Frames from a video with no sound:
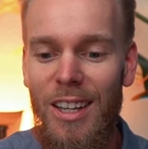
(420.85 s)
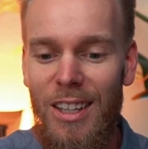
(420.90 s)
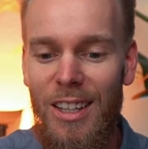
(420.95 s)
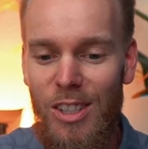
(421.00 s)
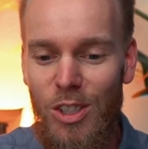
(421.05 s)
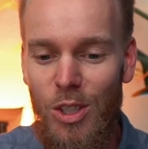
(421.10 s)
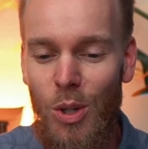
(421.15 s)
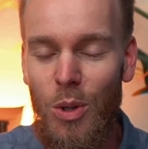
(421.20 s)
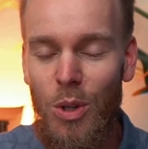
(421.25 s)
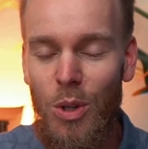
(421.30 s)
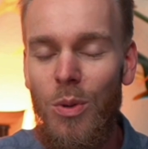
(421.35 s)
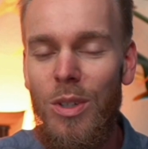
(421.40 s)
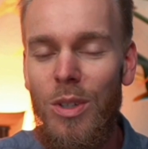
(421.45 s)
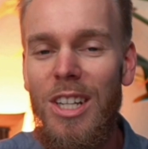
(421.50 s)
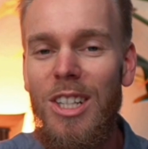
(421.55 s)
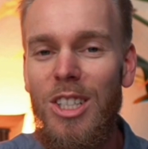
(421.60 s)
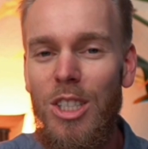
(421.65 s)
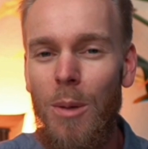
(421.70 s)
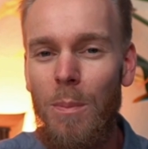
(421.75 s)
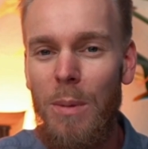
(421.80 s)
So
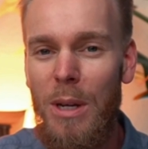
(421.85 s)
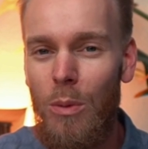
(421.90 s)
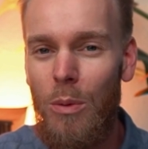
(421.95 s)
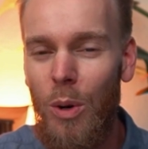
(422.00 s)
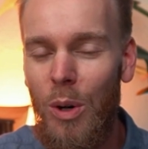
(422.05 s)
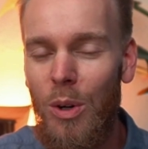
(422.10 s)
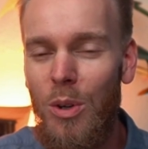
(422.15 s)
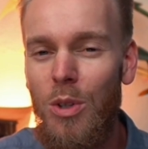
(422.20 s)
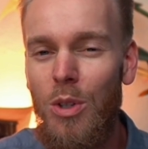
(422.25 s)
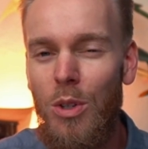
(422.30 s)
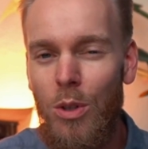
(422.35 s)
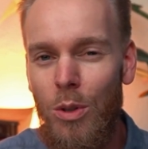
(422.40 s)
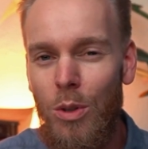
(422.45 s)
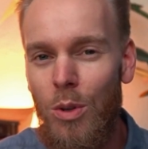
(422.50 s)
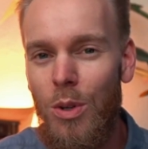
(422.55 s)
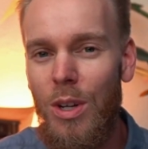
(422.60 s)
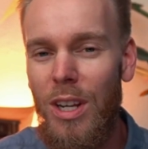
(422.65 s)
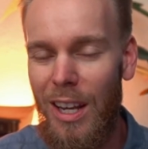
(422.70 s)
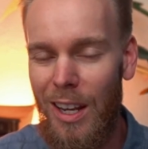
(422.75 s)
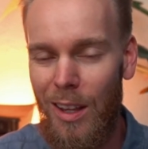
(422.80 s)
need to be
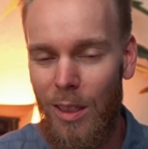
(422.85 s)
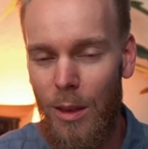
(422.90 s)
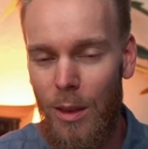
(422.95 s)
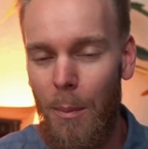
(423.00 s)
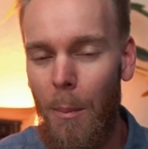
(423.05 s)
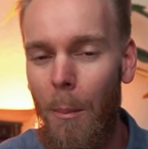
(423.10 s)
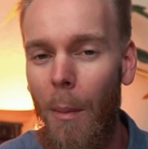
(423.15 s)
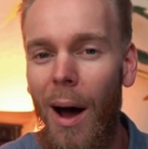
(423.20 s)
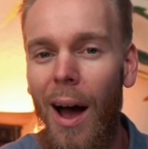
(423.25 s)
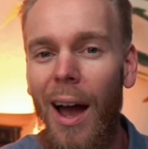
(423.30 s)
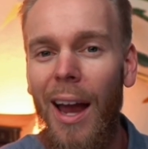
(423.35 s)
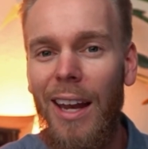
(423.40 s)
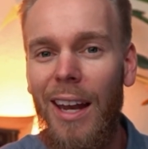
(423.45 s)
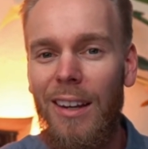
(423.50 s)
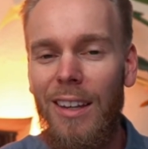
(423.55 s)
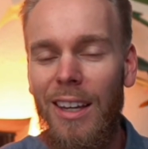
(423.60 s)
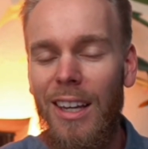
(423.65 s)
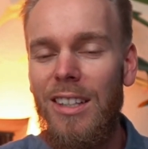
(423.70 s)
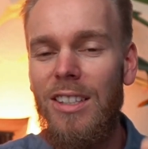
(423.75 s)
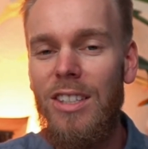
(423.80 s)
renewed in the
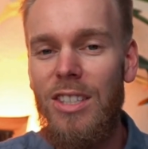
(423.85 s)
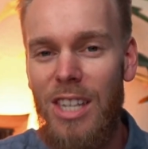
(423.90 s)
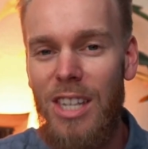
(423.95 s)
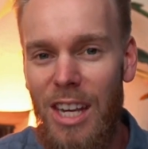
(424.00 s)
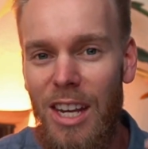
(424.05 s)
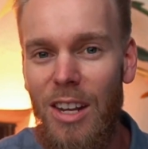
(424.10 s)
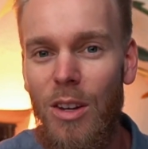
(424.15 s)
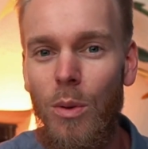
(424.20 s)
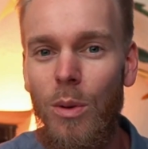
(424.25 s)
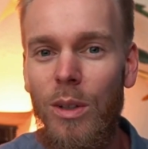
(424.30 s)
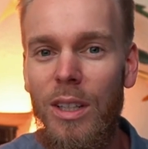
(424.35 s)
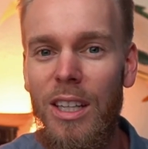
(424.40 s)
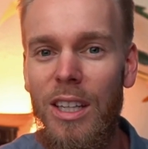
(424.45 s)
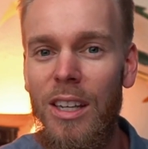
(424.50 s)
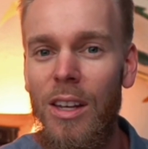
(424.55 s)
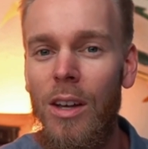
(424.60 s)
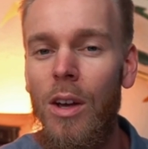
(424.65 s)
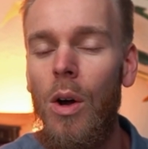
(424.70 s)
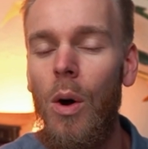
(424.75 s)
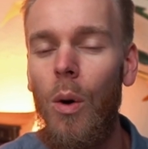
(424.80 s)
mind continually,
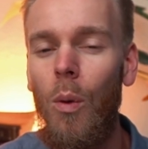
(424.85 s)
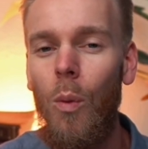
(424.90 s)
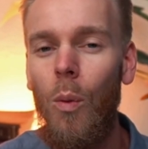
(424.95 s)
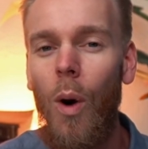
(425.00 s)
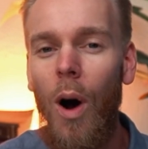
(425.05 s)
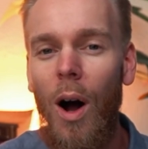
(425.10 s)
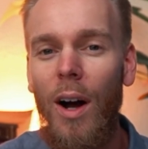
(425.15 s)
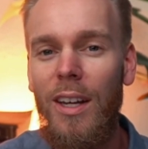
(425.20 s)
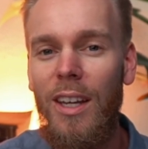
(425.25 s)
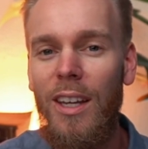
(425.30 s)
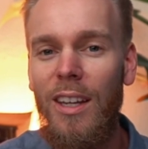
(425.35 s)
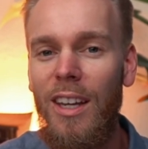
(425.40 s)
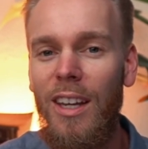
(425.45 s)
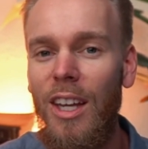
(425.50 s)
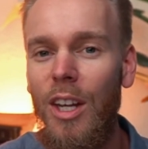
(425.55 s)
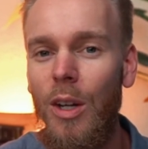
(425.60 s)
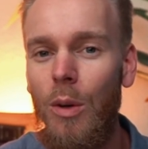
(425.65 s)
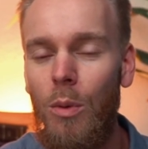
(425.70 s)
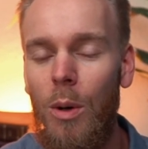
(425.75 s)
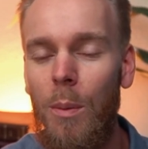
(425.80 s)
walking
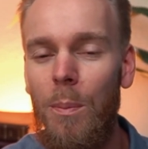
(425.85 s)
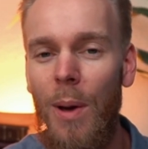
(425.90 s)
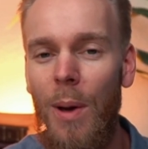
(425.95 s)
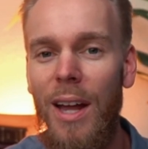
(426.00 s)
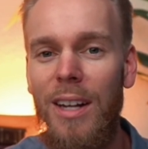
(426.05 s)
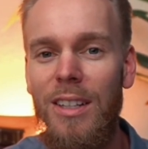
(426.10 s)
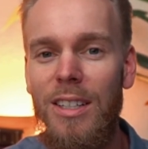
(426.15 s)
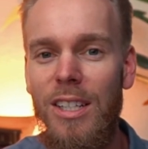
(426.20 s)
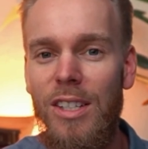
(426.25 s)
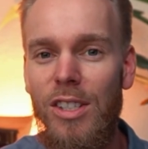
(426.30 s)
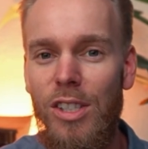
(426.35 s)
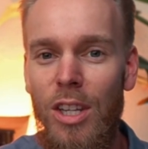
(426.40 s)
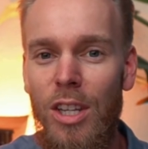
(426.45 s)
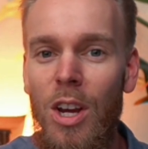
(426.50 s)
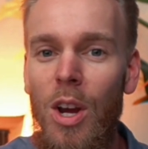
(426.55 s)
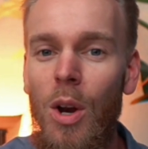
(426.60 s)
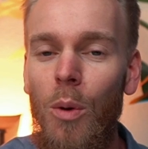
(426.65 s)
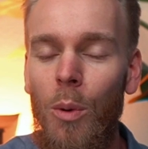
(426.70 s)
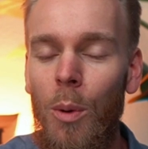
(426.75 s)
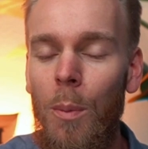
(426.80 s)
in repentance.
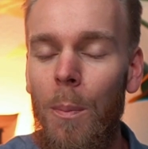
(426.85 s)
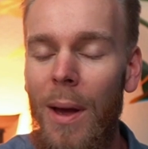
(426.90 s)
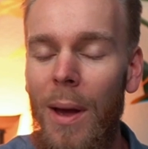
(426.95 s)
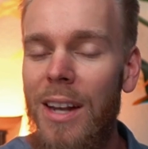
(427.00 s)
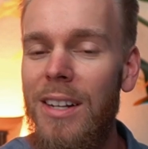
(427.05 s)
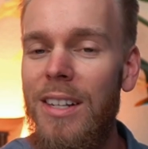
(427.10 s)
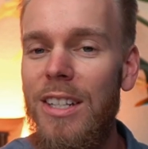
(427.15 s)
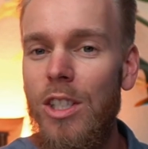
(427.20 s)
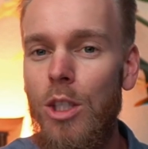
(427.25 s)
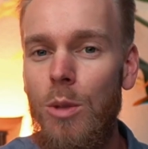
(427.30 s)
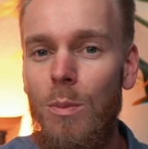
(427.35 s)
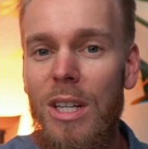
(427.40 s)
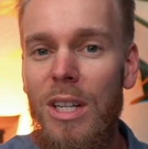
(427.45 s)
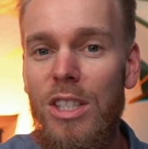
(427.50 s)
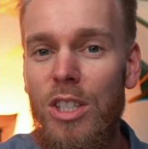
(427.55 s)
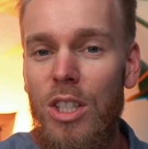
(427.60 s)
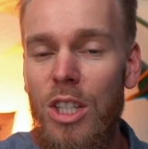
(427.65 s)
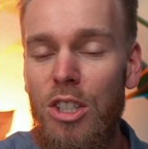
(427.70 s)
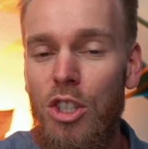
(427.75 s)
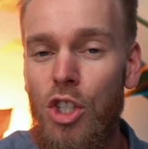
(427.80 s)
Repentance
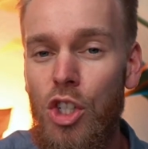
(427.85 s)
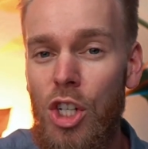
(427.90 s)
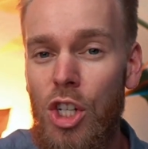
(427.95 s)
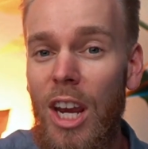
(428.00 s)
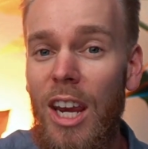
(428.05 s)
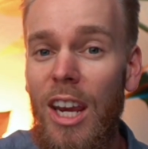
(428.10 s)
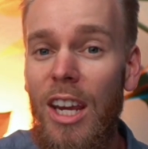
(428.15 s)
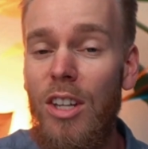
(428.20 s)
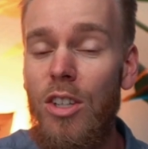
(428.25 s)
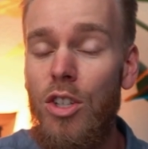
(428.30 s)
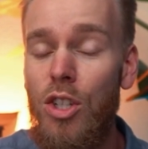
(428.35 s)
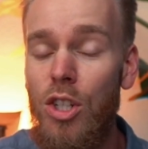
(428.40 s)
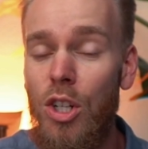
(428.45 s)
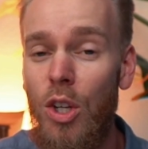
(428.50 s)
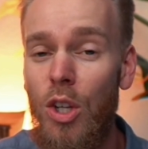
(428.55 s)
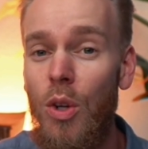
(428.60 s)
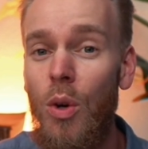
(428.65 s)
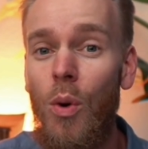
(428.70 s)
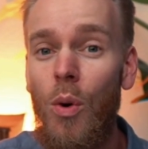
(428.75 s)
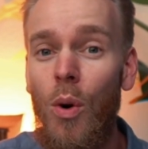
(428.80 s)
means to change
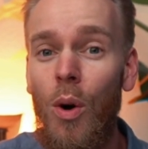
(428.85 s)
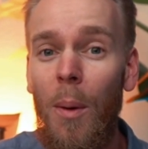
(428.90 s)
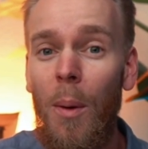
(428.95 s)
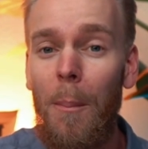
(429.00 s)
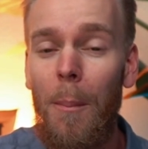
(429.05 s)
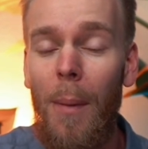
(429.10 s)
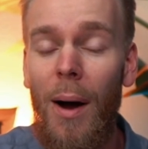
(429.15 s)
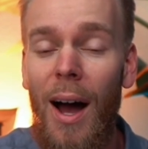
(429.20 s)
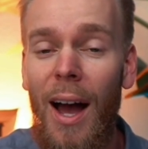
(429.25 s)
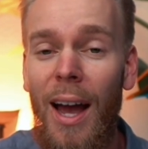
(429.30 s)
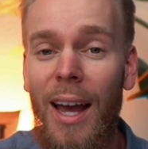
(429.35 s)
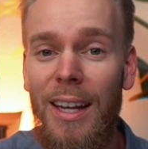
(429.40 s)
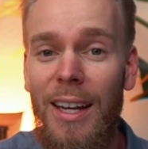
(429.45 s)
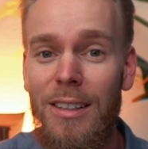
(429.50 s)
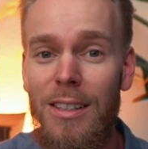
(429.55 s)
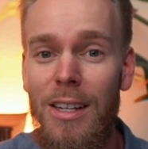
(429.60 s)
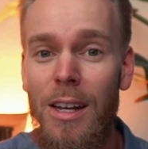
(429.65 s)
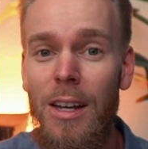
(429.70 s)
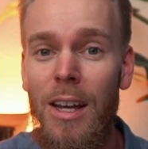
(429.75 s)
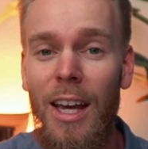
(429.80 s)
your
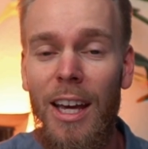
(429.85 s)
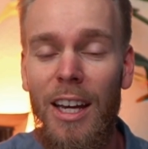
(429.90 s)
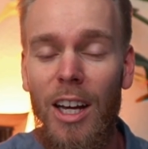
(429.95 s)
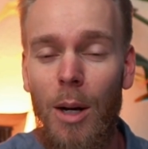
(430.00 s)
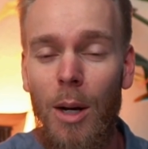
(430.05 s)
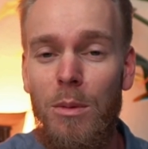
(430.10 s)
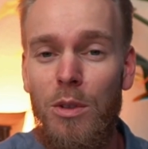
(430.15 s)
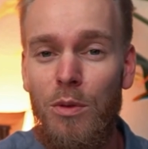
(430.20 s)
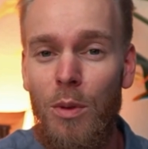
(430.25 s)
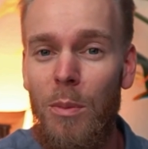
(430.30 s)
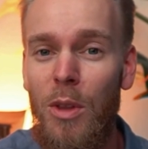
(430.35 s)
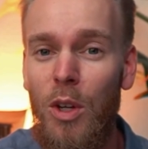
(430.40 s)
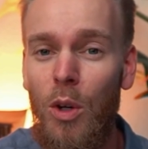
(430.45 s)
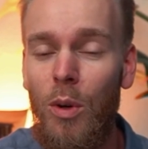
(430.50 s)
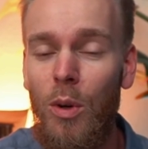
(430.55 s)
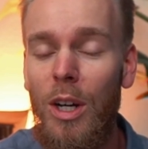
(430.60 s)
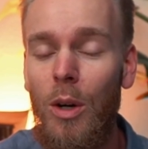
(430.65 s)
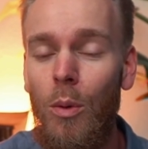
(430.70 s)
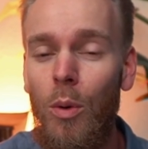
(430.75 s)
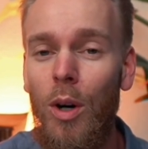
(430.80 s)
mind. It comes from the
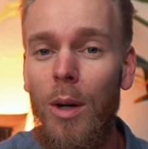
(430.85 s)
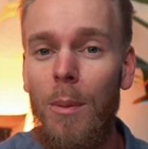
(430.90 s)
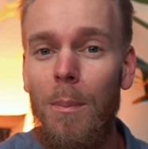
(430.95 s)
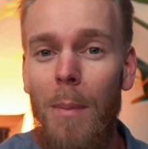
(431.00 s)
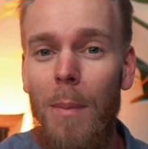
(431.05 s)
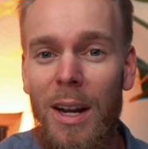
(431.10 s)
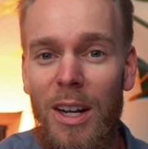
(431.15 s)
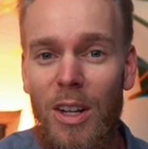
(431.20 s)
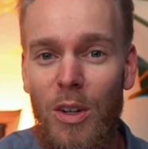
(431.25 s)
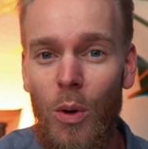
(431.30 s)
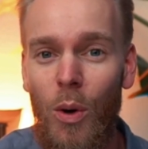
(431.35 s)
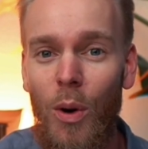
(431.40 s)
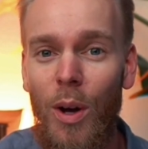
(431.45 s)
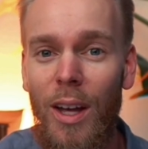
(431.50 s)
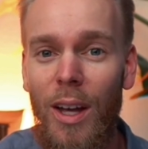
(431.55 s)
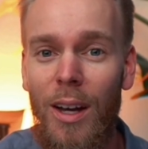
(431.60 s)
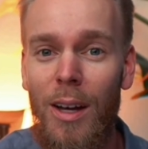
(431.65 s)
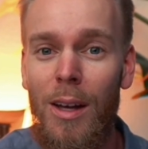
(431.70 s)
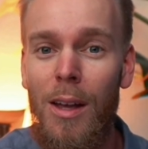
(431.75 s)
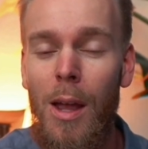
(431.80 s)
Greek word
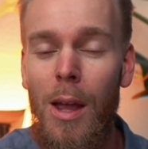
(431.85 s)
metanoia.